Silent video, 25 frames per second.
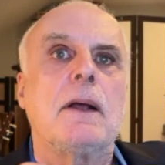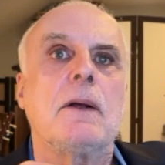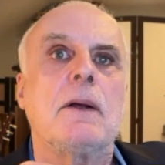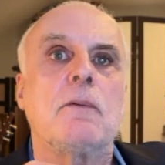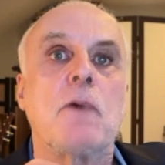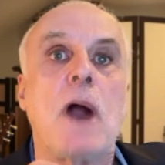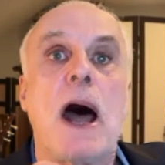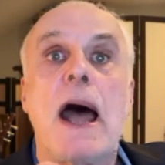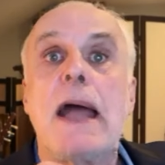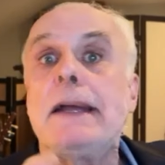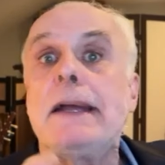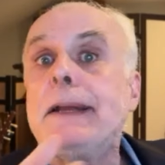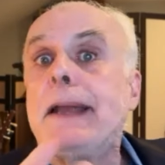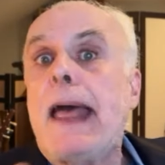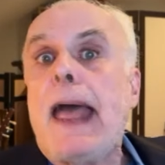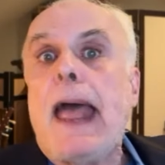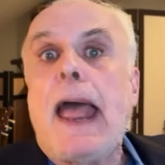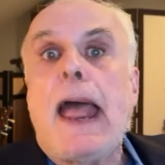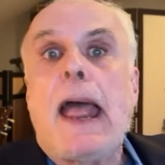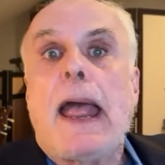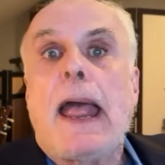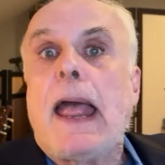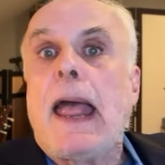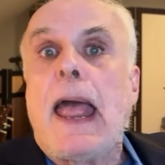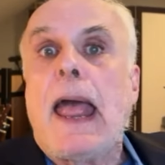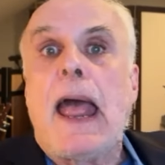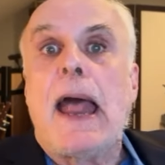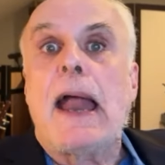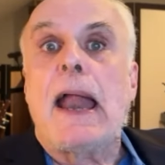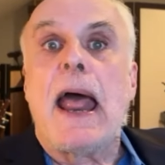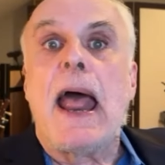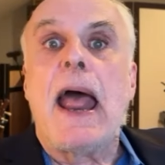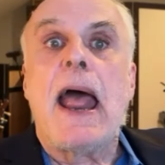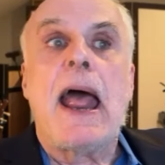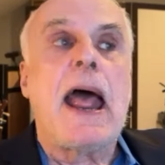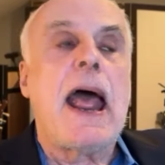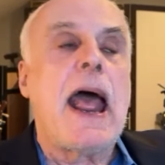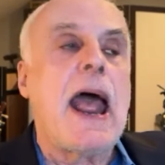right, mm
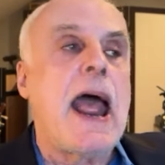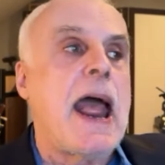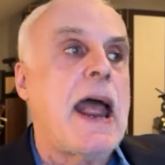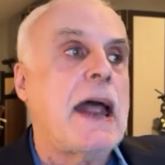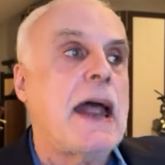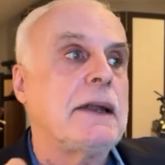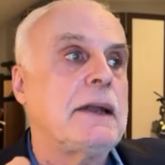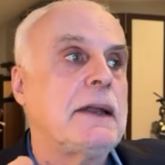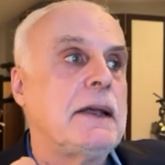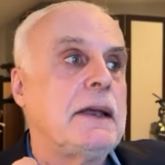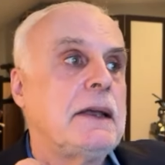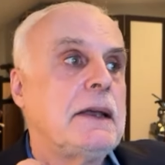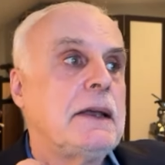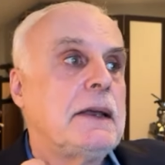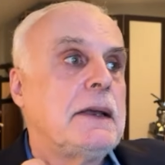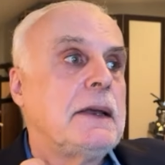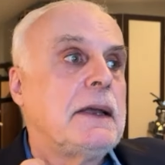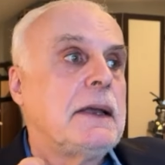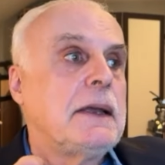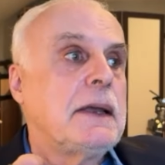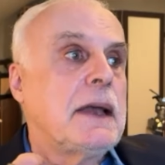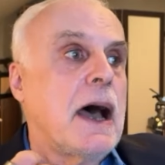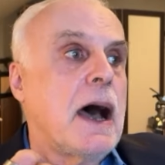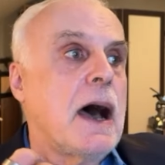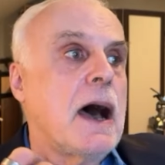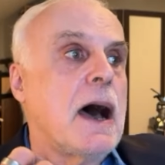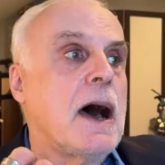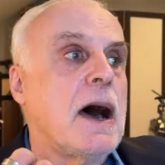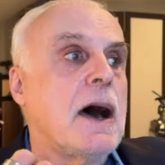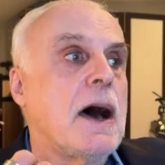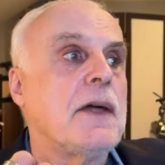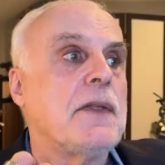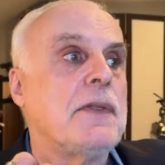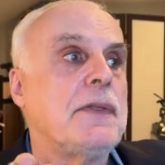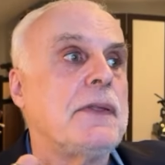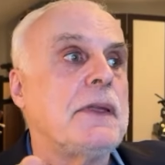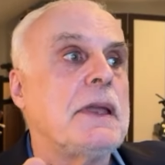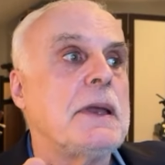-hmm. and, and
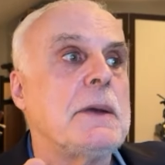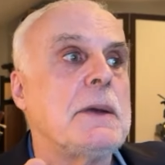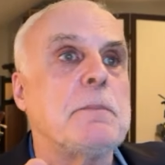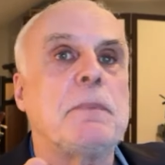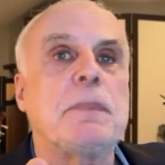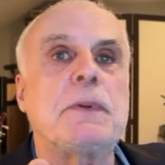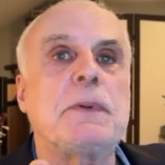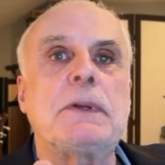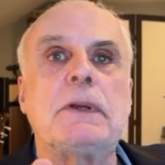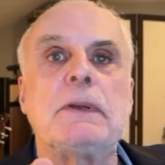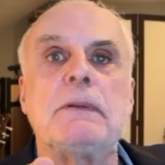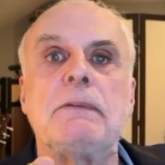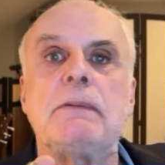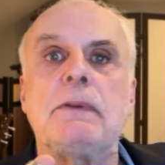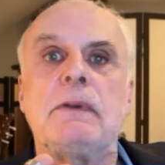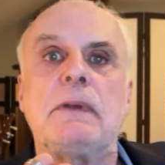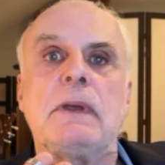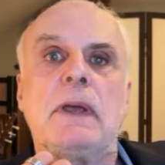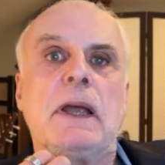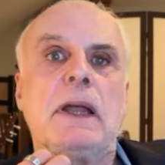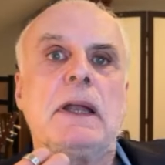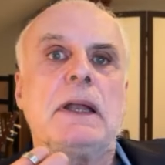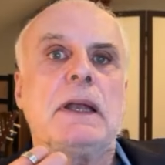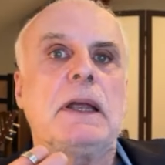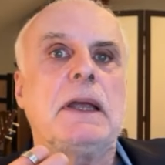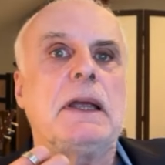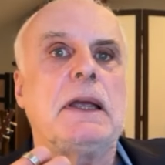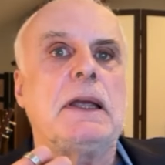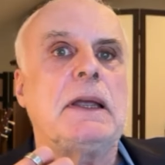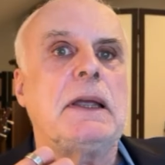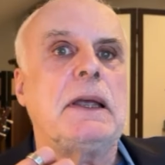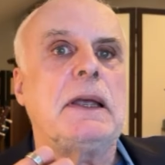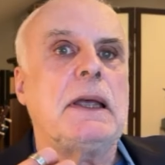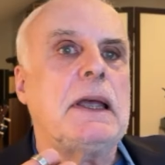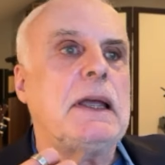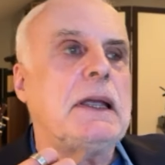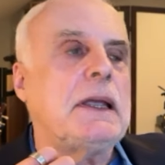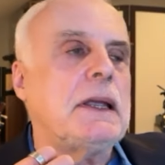uh, the implicit, uh,
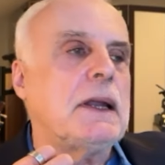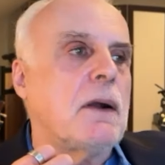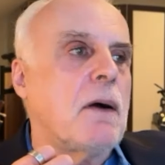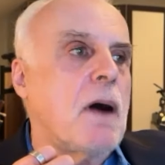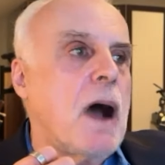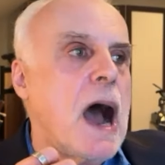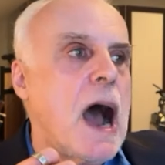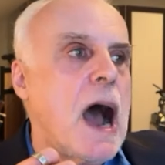you know. If